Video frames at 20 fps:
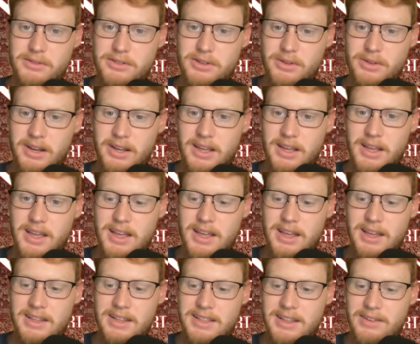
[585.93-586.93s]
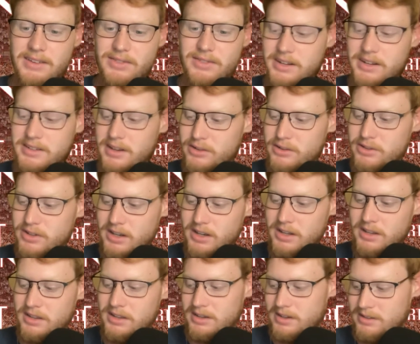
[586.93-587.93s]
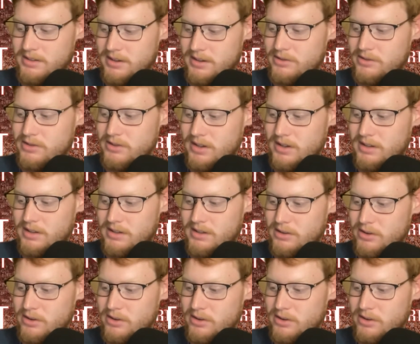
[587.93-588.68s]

So like if that tells you anything, it tells you that,